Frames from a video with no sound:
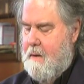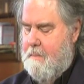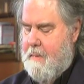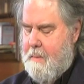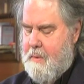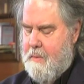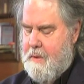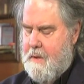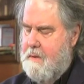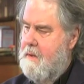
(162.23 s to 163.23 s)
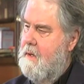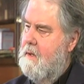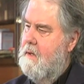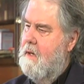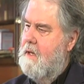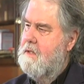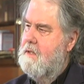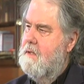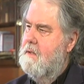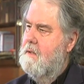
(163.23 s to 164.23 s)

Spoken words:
Maybe with the less